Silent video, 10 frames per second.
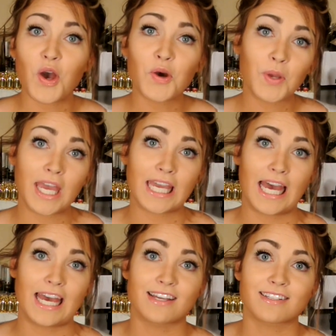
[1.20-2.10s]
Okay
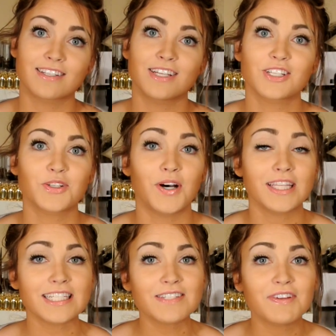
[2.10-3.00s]
guys, so
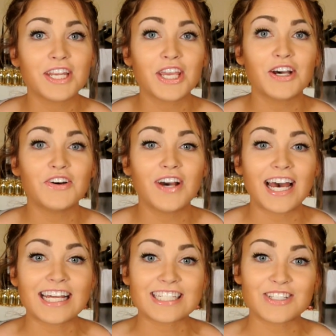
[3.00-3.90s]
on this video,
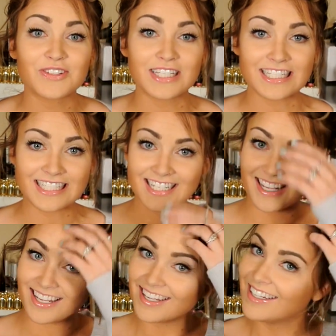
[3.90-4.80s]
as you can
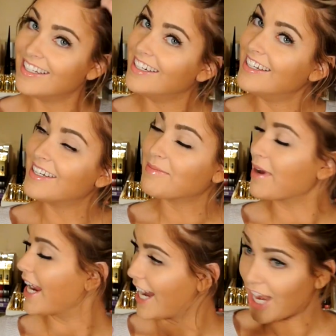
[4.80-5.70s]
see,
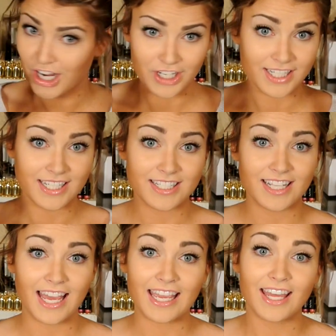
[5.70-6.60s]
my hair is
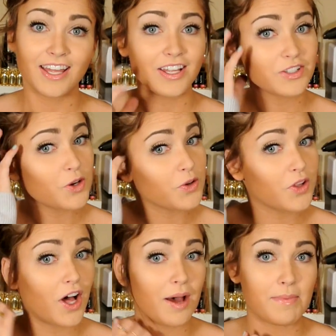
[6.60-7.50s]
like a
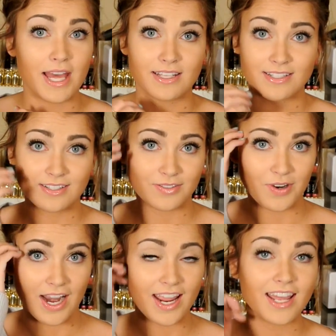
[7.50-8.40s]
total hot mess,
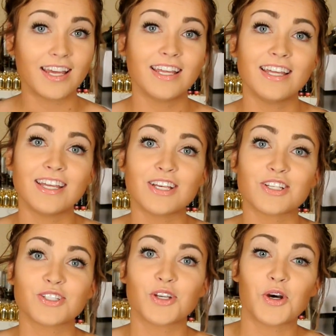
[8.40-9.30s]
right?
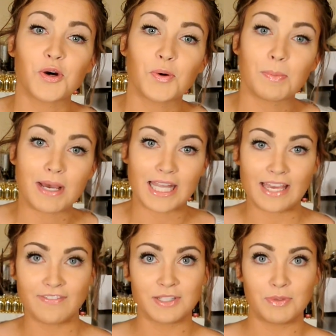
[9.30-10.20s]
So my
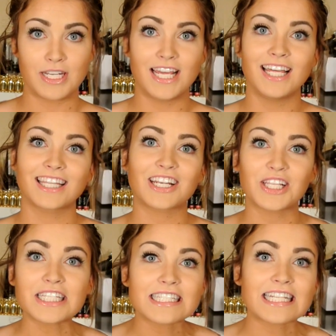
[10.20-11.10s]
life has been a
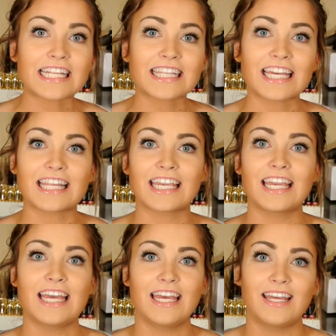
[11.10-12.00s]
little insane
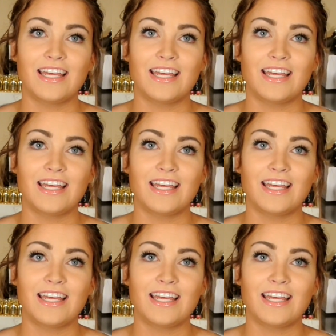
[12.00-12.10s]
lately.